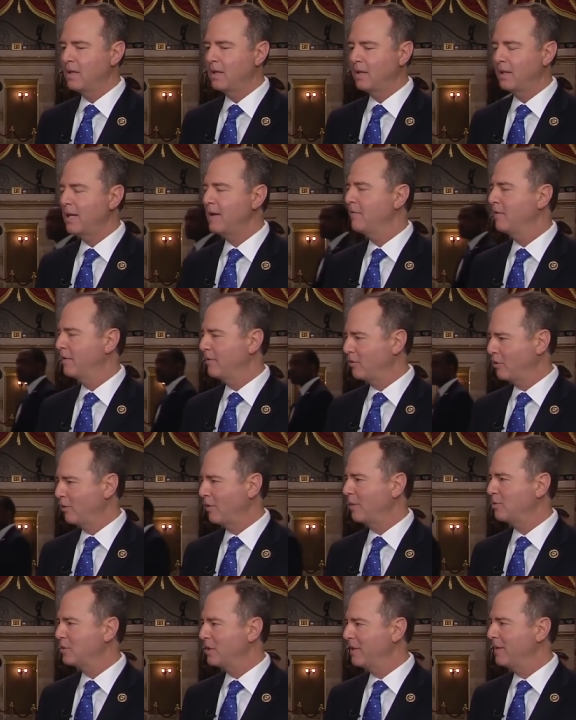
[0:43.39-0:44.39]
level of
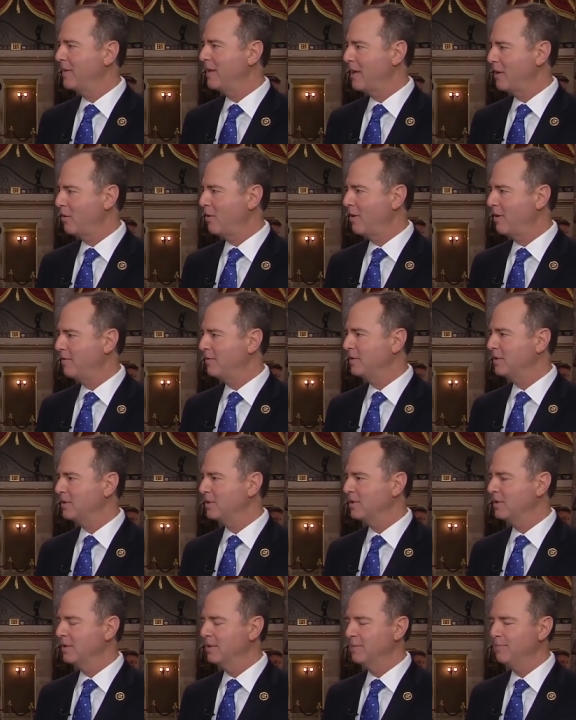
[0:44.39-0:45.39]
corruption in that
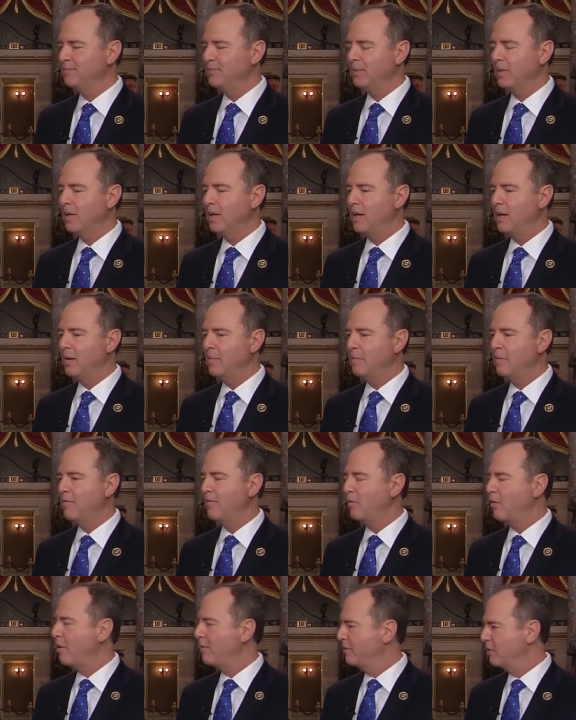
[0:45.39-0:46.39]
office
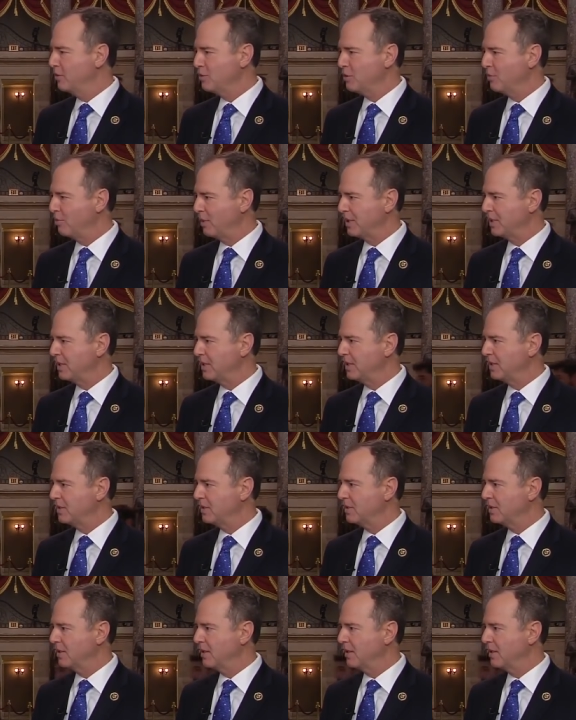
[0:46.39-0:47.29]
for all future presidents.